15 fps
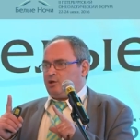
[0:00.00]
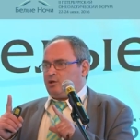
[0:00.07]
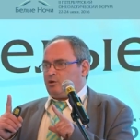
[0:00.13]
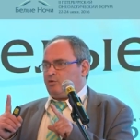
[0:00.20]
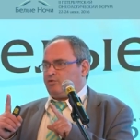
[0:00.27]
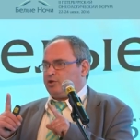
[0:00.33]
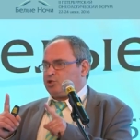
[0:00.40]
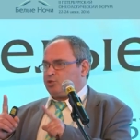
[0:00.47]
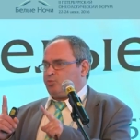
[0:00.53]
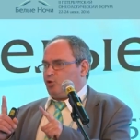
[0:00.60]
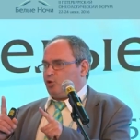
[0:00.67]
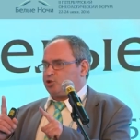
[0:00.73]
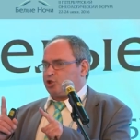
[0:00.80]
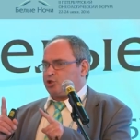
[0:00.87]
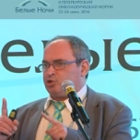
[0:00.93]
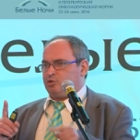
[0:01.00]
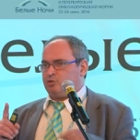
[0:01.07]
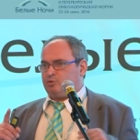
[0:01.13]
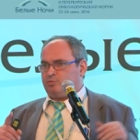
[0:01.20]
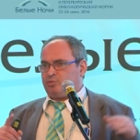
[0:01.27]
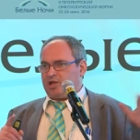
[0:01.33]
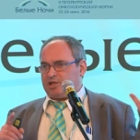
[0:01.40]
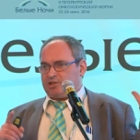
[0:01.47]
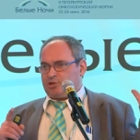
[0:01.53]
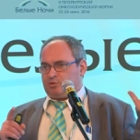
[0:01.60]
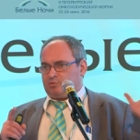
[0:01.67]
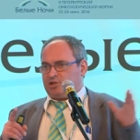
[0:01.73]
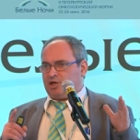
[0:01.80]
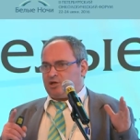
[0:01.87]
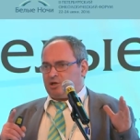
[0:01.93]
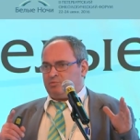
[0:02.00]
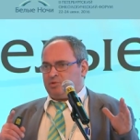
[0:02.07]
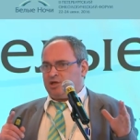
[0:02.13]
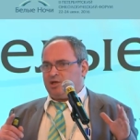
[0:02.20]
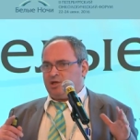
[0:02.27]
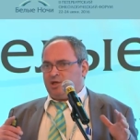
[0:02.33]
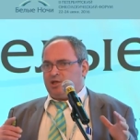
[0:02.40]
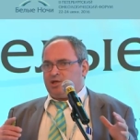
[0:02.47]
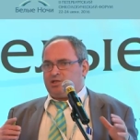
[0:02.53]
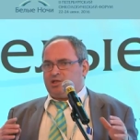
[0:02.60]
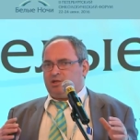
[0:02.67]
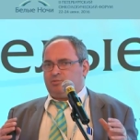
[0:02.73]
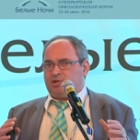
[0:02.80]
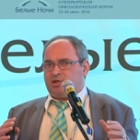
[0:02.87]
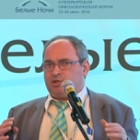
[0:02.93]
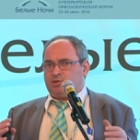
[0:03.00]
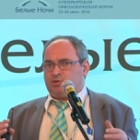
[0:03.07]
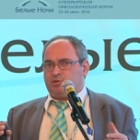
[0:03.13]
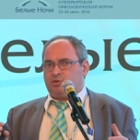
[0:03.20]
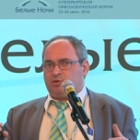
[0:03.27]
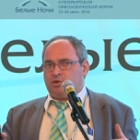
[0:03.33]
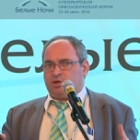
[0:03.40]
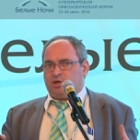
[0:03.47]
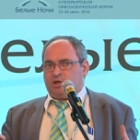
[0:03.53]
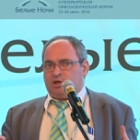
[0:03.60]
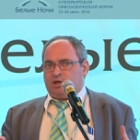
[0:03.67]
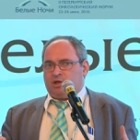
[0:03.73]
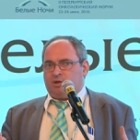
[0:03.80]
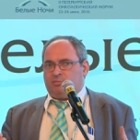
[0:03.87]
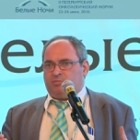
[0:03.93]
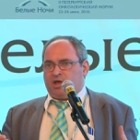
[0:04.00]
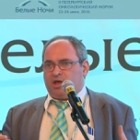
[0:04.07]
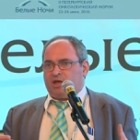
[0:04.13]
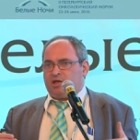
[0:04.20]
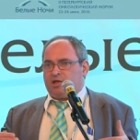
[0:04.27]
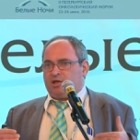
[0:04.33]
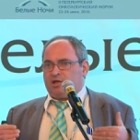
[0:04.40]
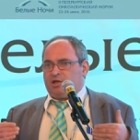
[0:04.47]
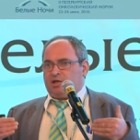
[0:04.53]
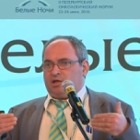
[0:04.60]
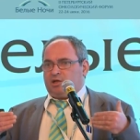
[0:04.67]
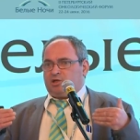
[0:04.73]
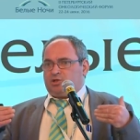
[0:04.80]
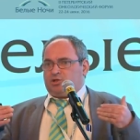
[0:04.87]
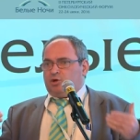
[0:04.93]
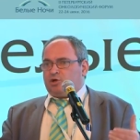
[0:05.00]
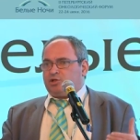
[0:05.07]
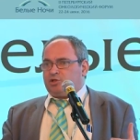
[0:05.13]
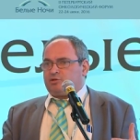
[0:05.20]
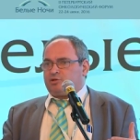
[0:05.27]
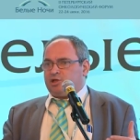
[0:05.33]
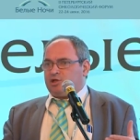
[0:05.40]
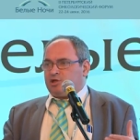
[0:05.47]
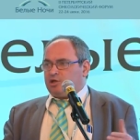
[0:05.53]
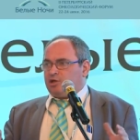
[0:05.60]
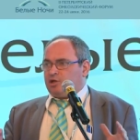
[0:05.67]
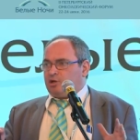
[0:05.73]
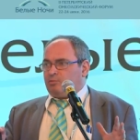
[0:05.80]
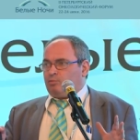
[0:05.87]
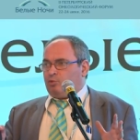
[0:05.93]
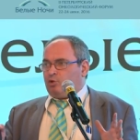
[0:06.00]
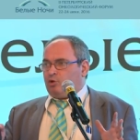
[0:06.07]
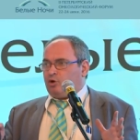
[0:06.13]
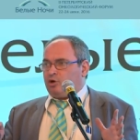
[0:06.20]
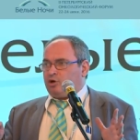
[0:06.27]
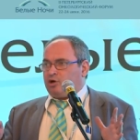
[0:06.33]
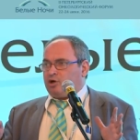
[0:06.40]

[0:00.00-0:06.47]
of exposure to platinum therapy simply to make surgery more